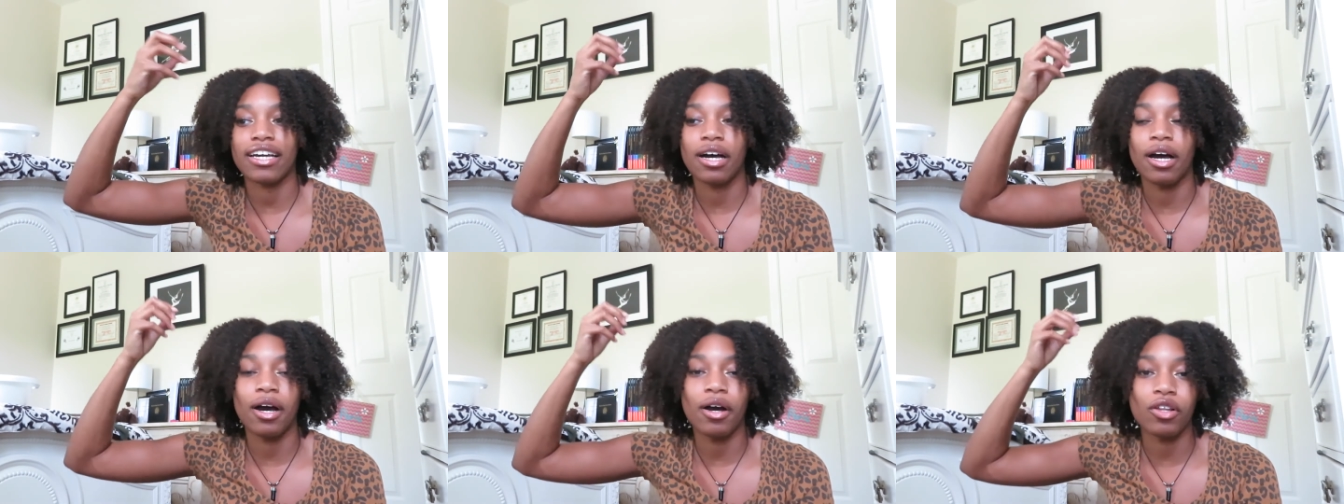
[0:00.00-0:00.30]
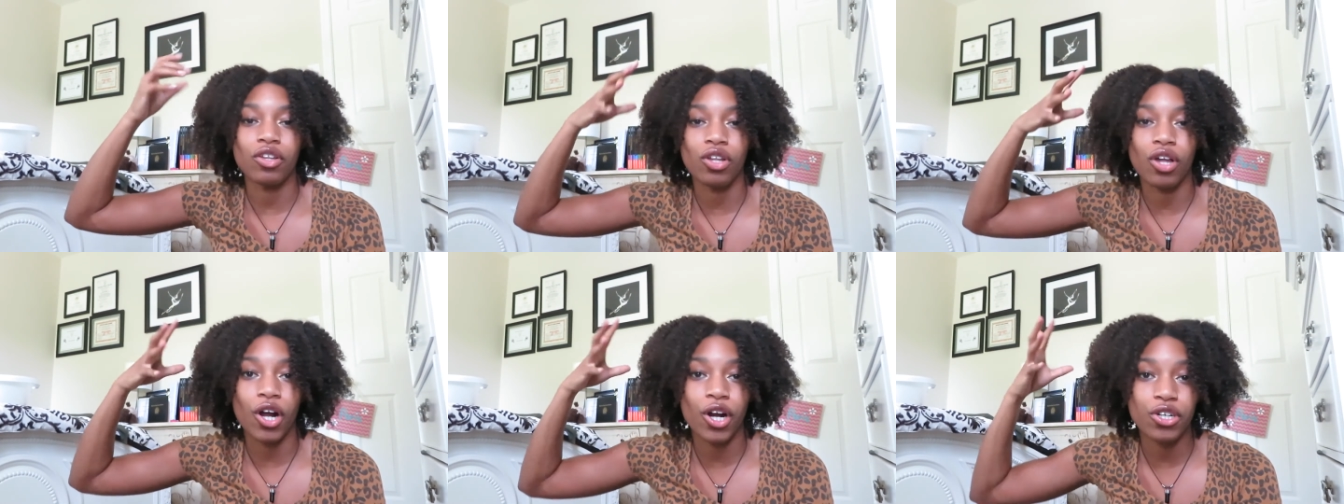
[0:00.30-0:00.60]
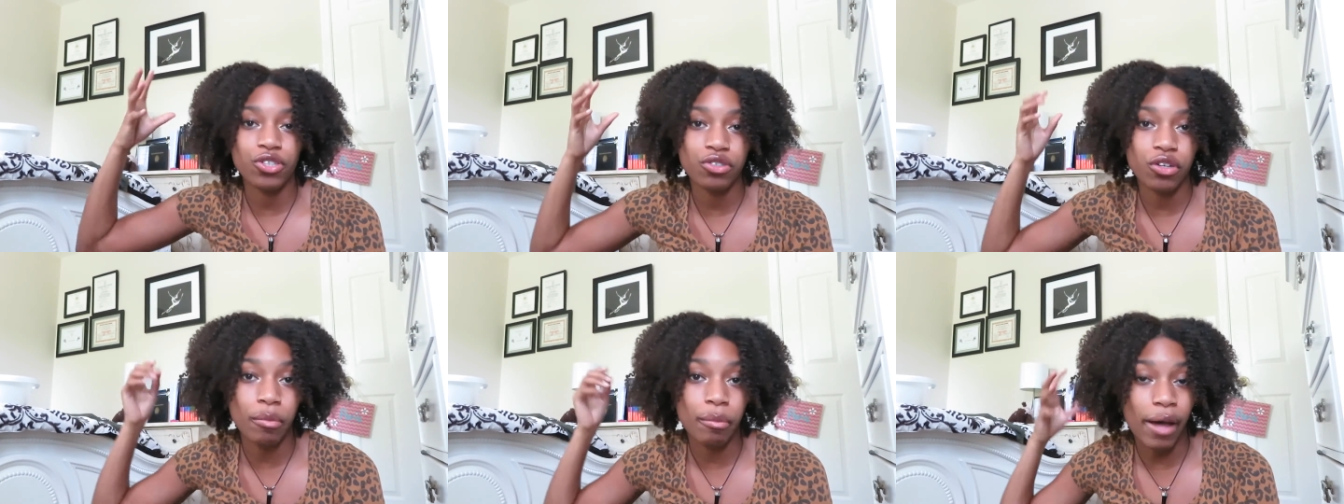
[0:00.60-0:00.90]
a
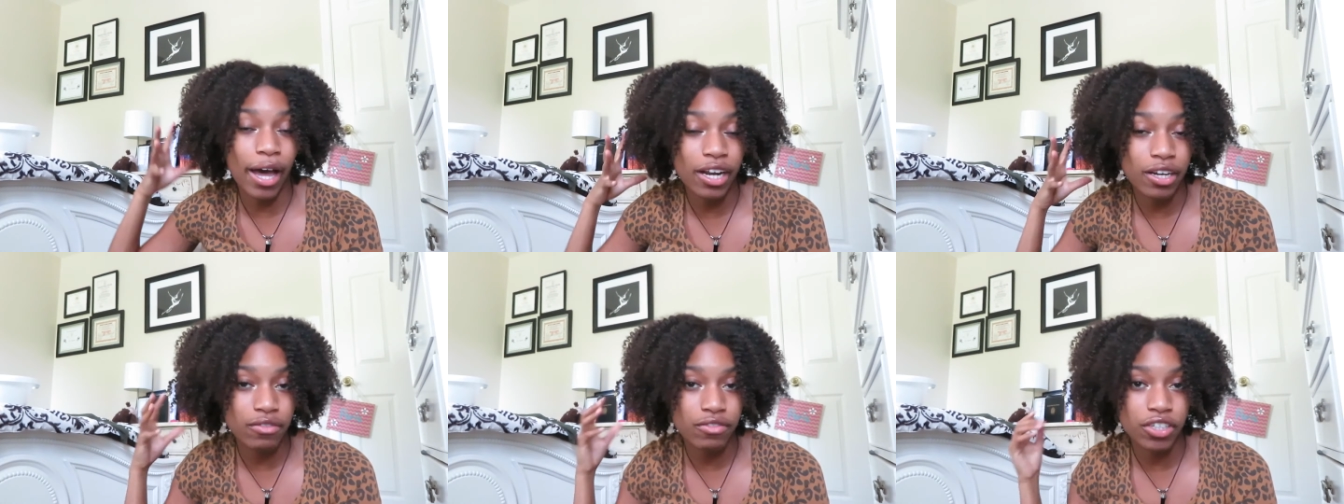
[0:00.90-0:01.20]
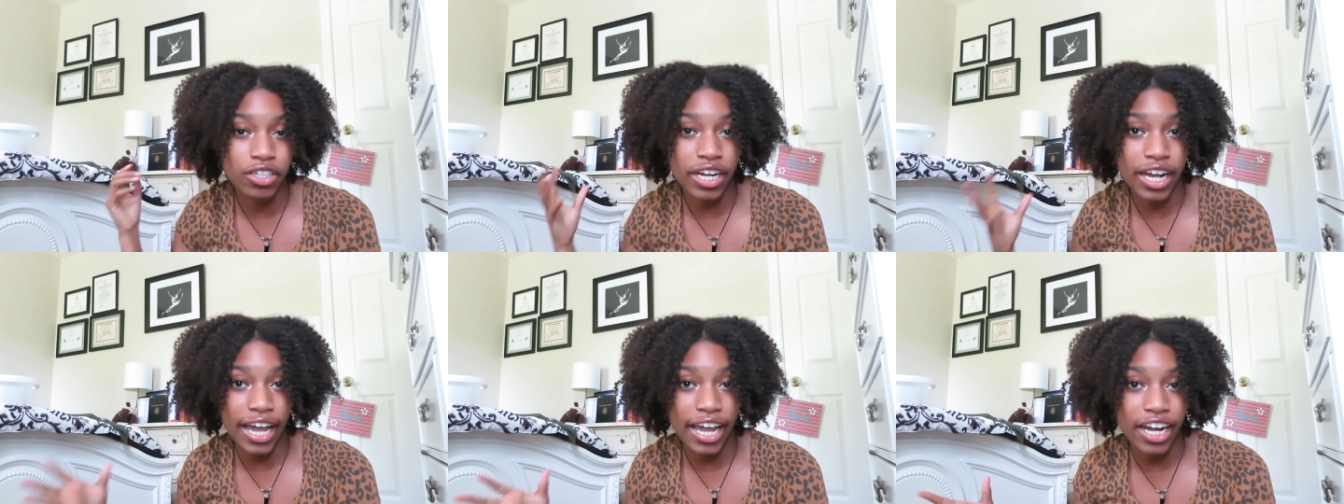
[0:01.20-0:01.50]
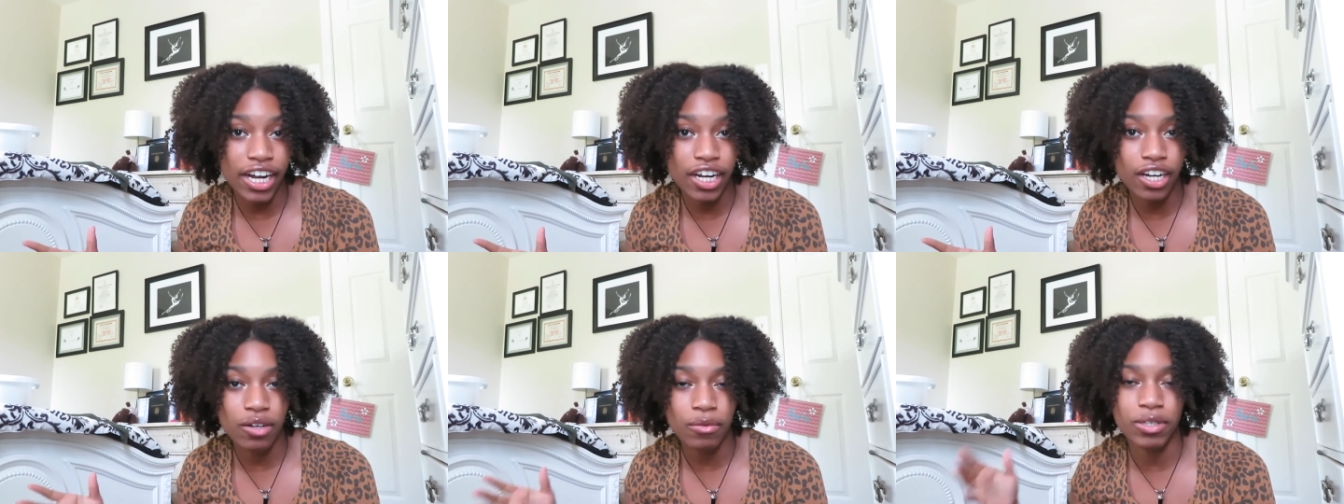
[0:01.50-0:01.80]
larger amount of your
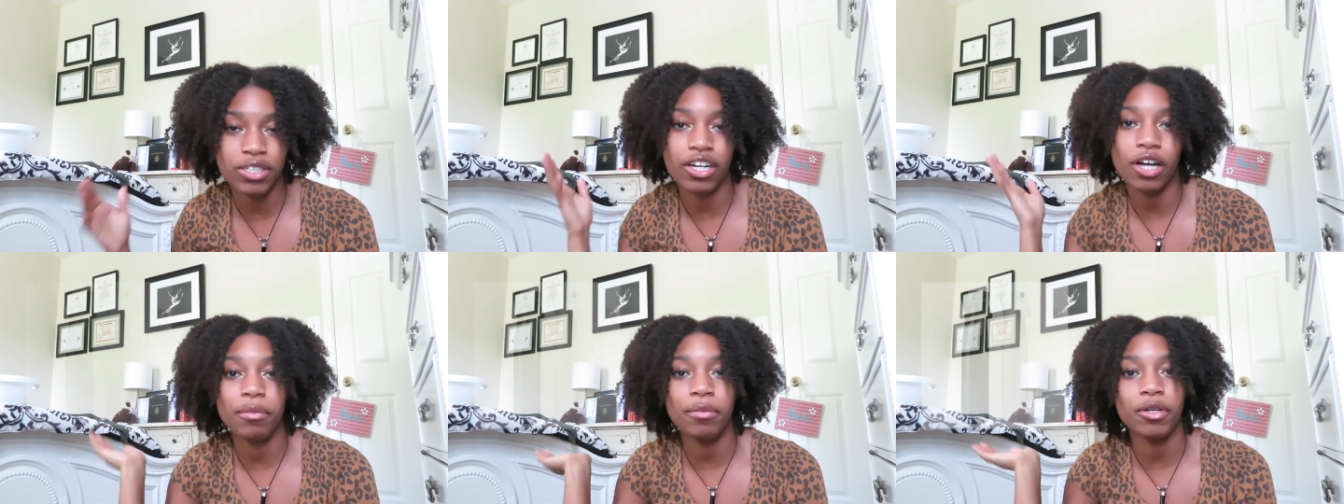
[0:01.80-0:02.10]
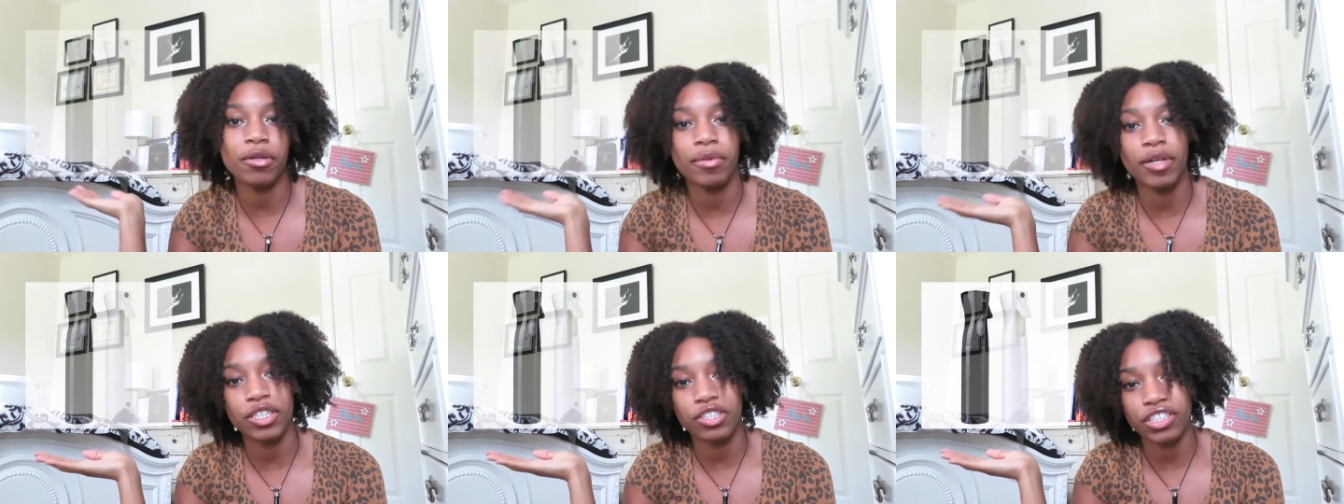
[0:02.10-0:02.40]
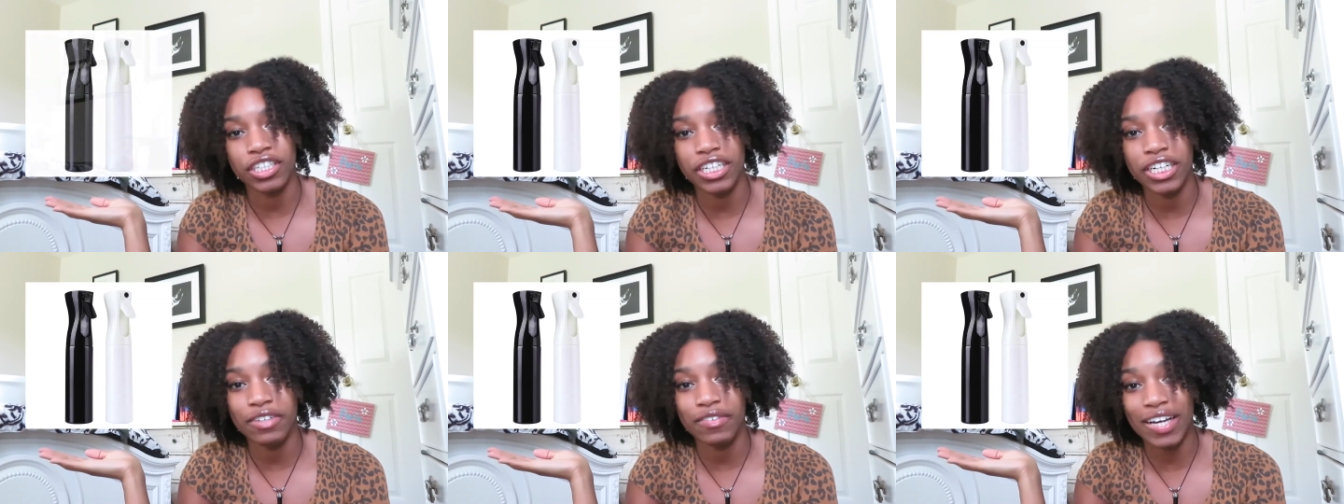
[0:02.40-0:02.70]
hair, which I'll put a picture
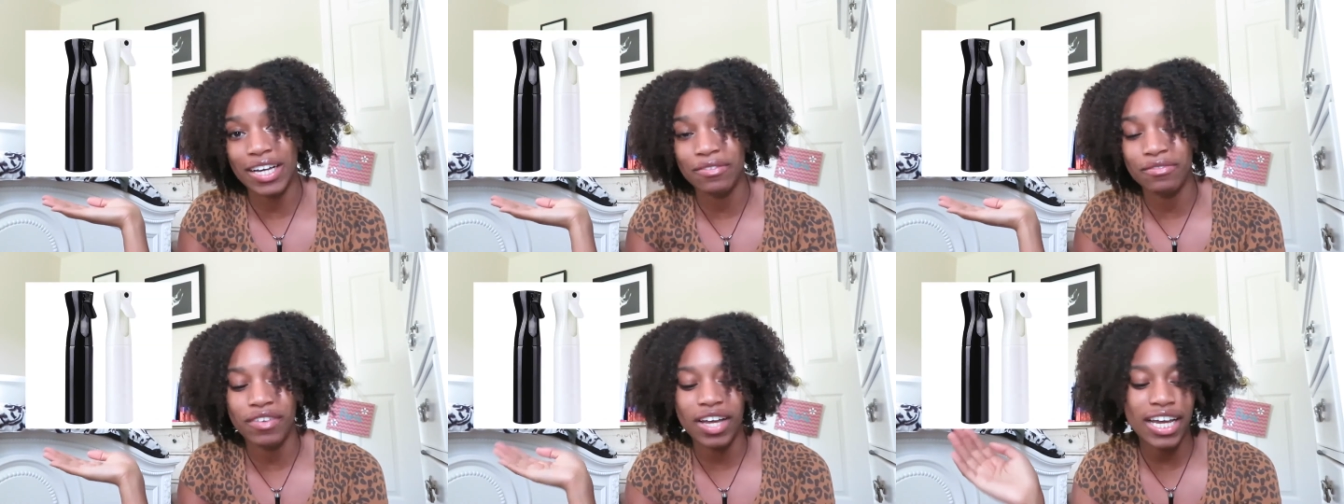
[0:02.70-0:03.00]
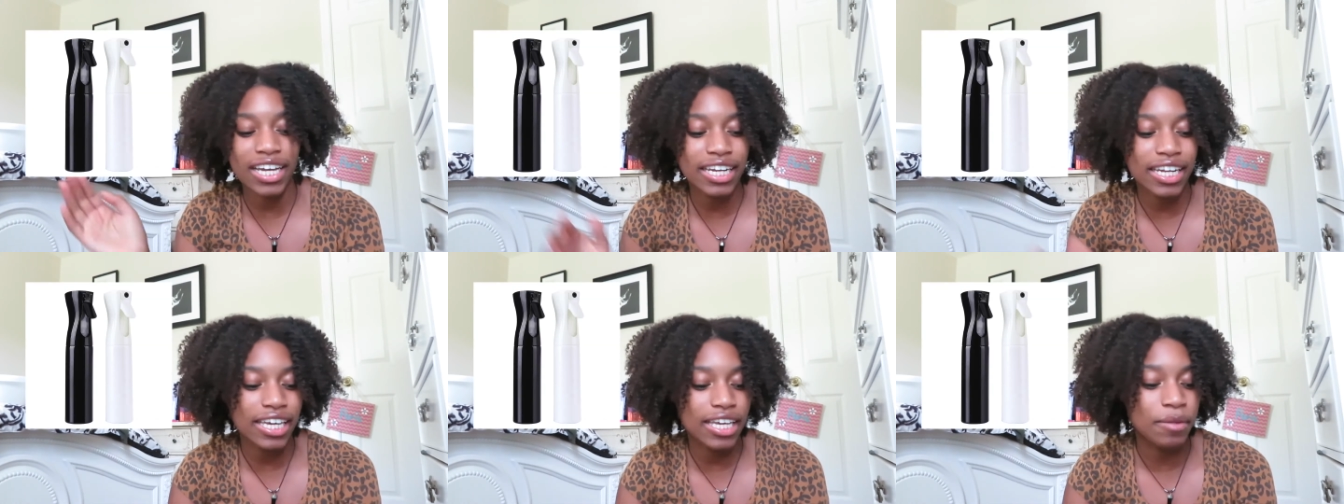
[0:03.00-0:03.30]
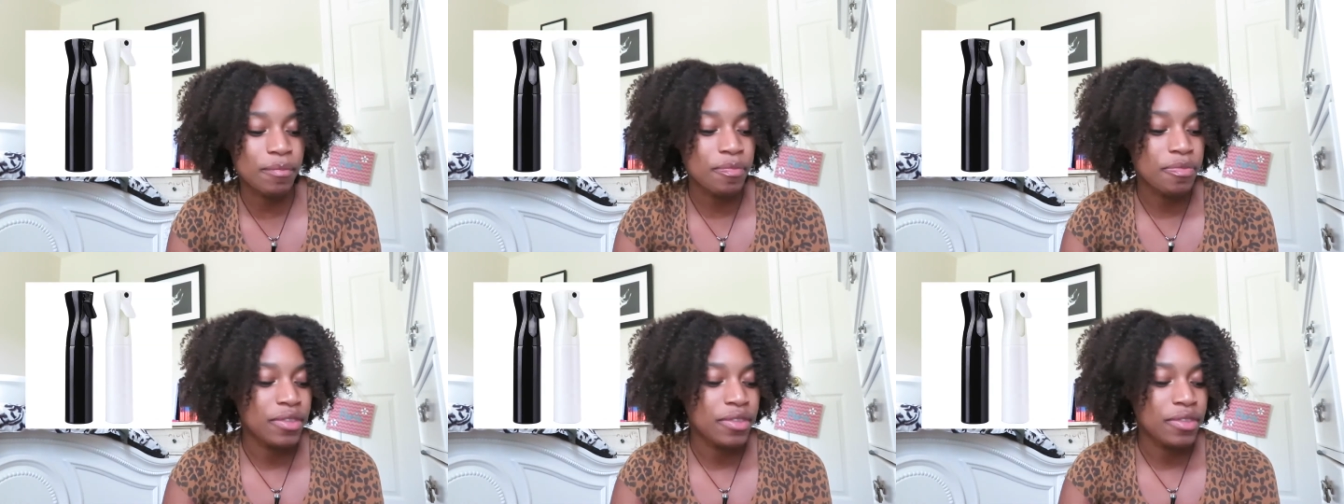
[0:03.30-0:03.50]
here if I can find it,